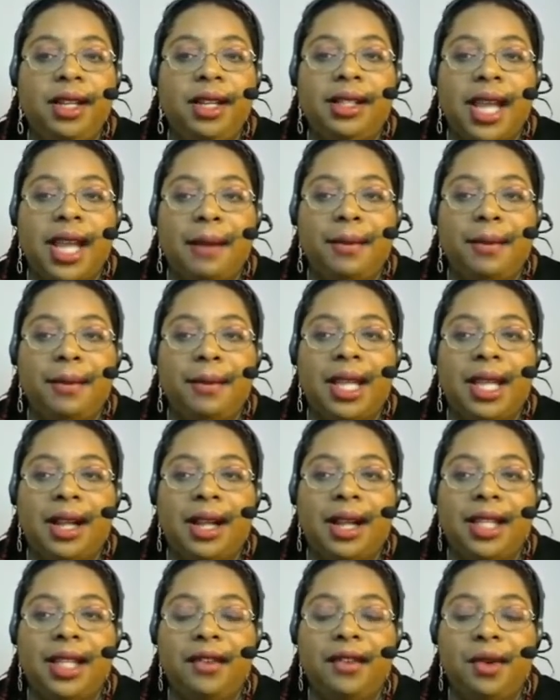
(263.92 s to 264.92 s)
this app
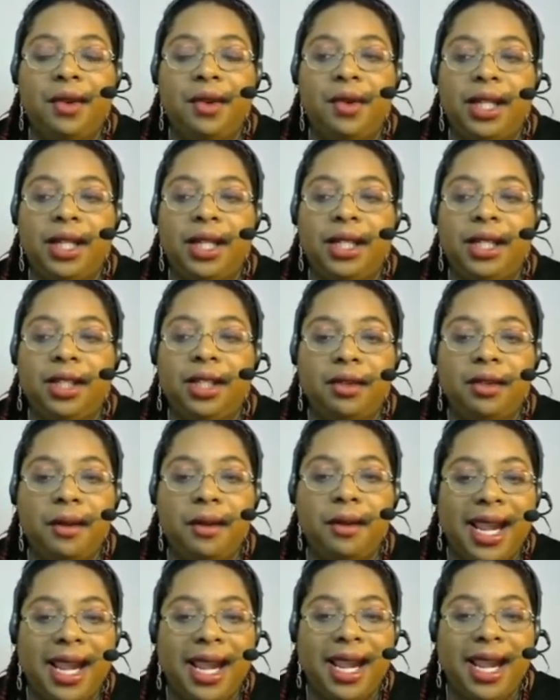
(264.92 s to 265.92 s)
allows everyone to
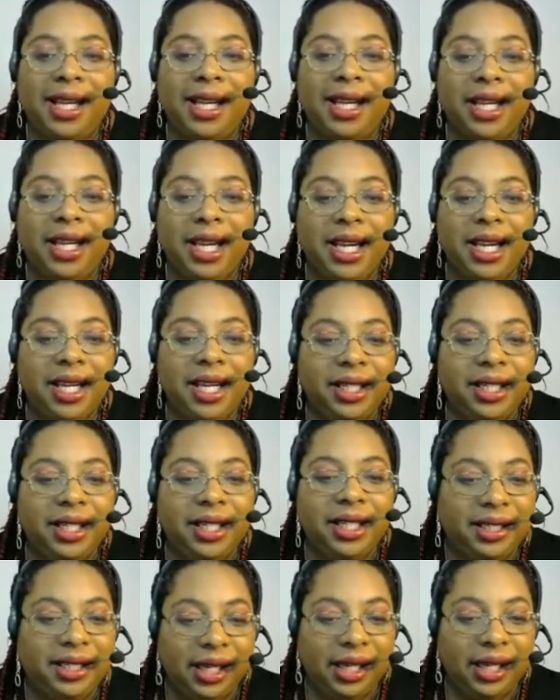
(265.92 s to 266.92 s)
remain
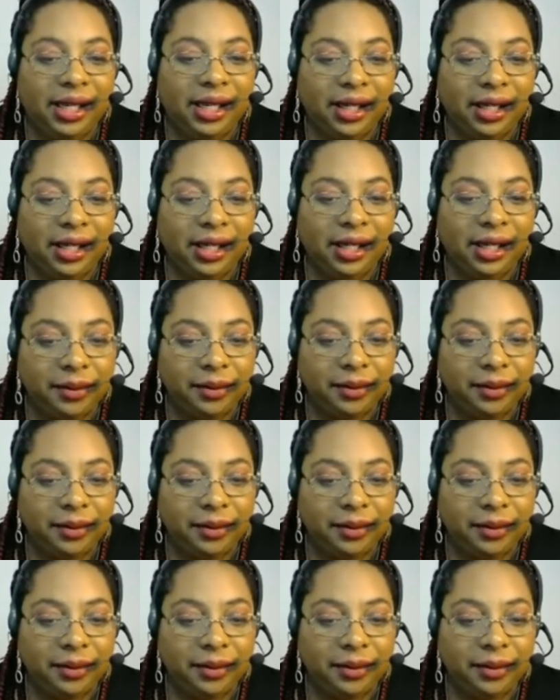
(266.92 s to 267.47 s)
in sync.